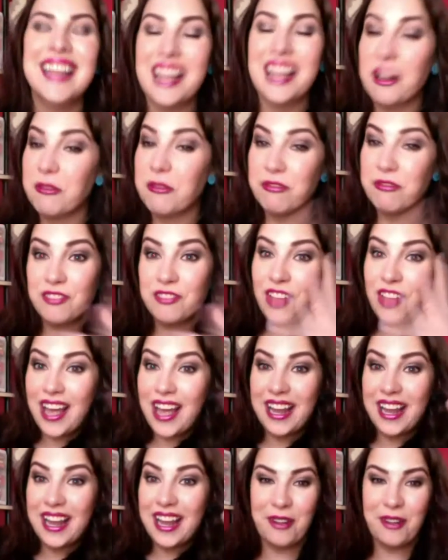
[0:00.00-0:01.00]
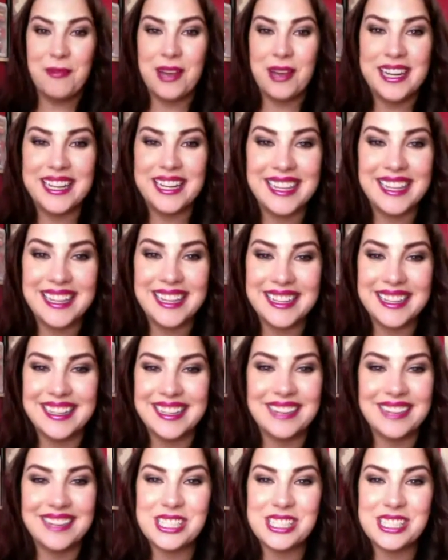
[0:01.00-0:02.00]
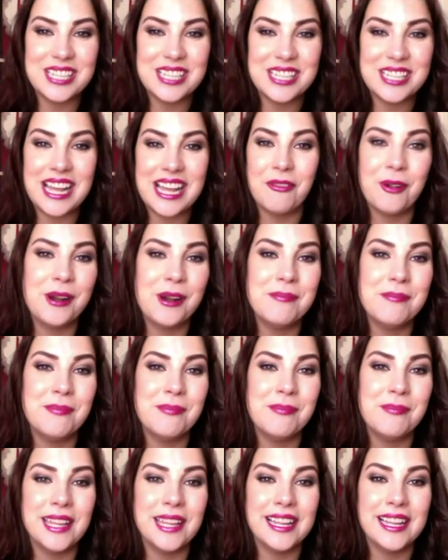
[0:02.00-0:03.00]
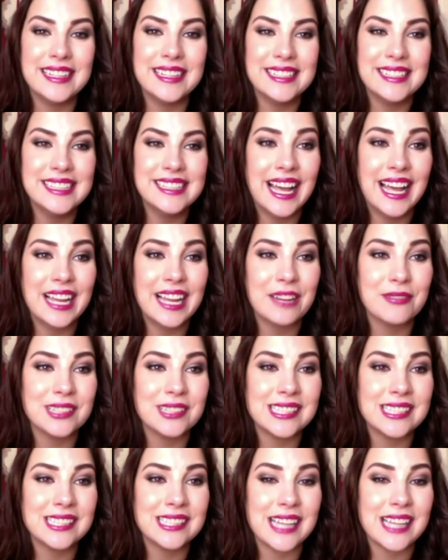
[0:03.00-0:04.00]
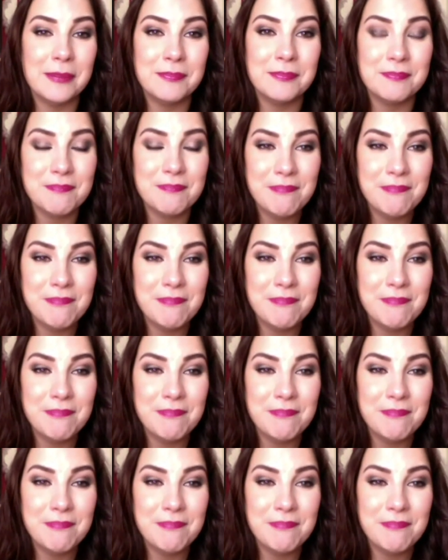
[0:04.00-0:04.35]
and fly everybody in, and we just have one big heck of a time.